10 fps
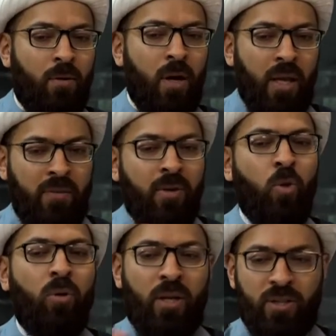even
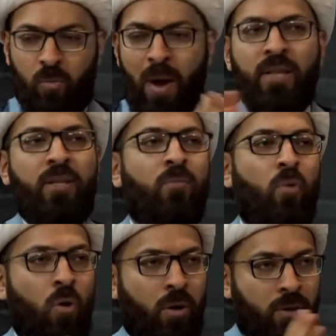though there's a right and
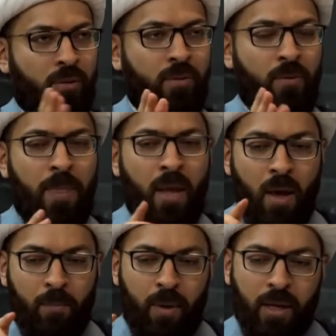wrong,
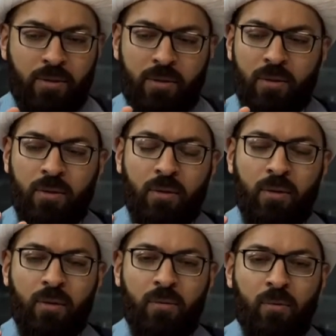but
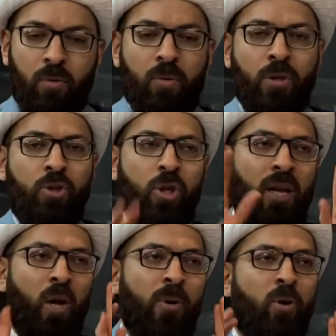
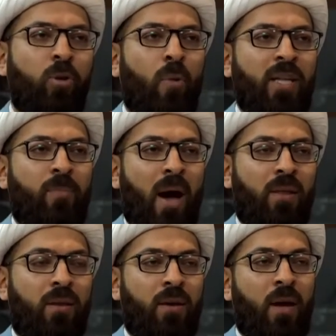inshallah we're on the right path.
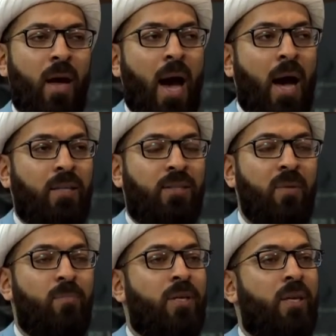I say
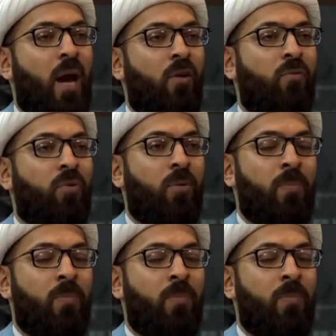be careful.